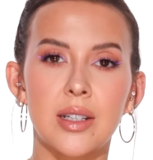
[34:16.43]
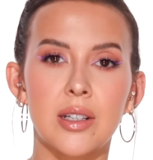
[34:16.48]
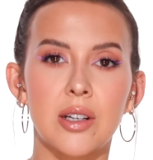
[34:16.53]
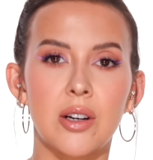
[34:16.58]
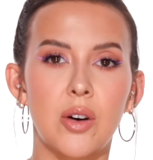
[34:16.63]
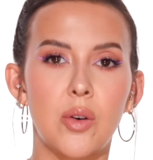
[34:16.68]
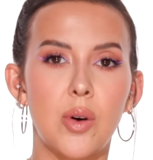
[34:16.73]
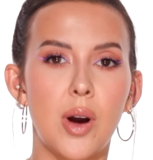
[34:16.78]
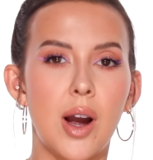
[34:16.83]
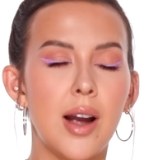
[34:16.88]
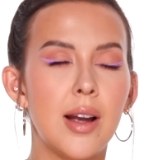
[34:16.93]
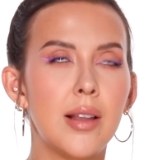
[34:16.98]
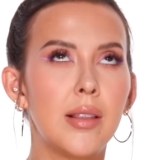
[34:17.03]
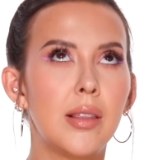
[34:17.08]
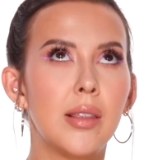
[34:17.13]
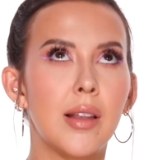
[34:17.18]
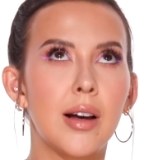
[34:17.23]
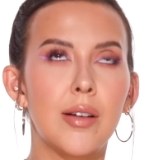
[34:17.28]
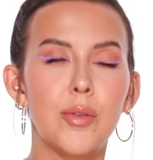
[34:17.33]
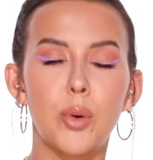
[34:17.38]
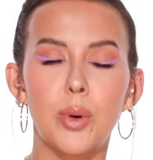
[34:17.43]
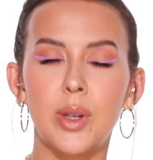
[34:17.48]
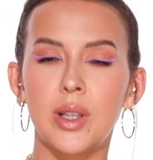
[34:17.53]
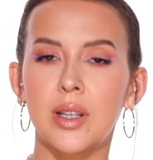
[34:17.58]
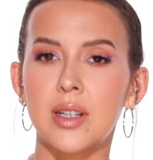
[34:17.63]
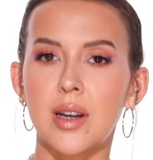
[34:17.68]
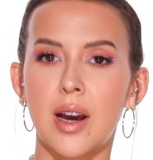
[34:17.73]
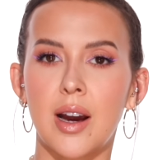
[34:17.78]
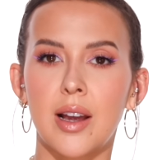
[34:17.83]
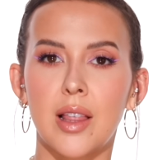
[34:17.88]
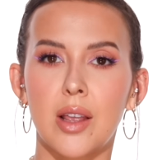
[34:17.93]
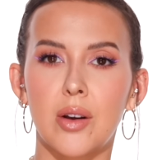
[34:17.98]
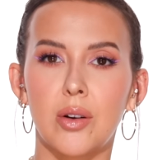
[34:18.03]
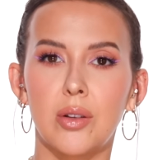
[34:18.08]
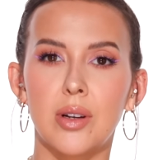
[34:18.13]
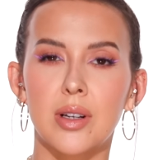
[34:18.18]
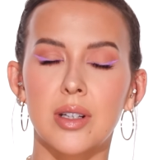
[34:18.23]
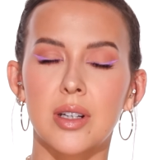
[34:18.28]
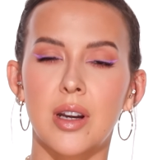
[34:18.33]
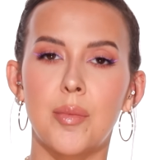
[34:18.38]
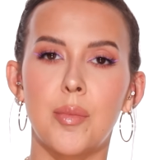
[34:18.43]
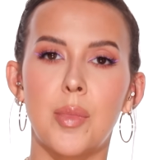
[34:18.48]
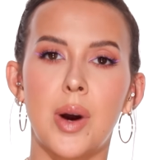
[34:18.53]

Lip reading: So I love the way this eyeliner looks on